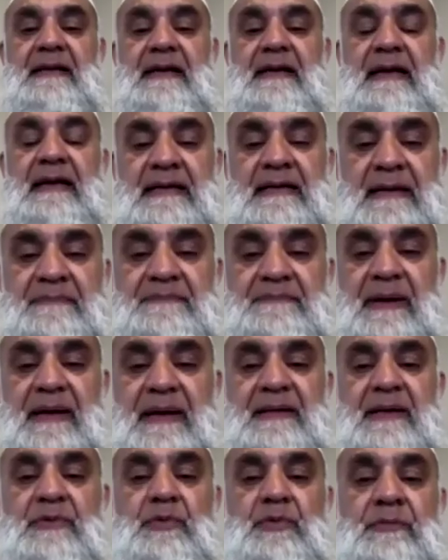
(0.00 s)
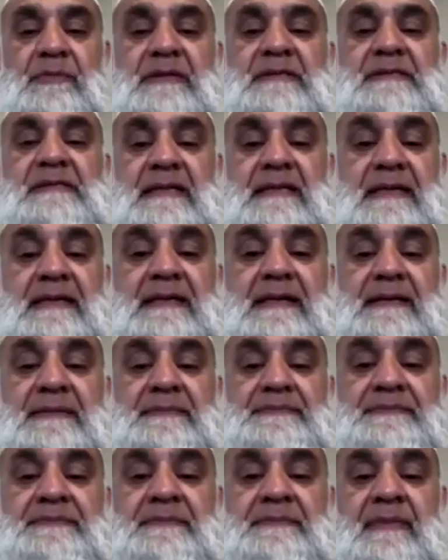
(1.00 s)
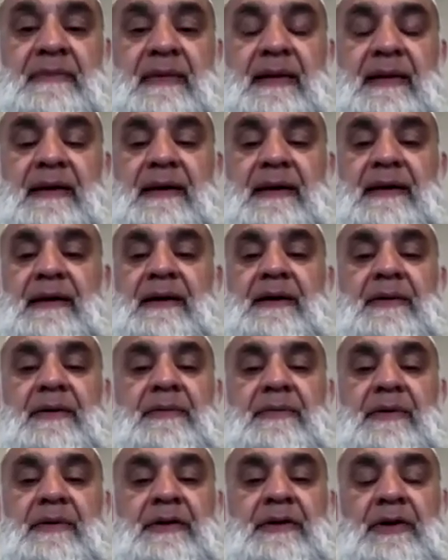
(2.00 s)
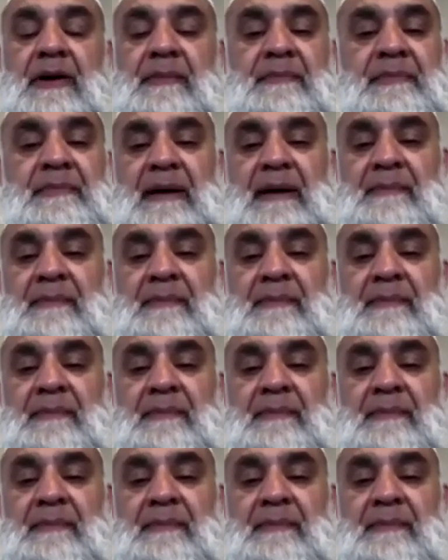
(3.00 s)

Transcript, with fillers: independent women's leader uh, you know,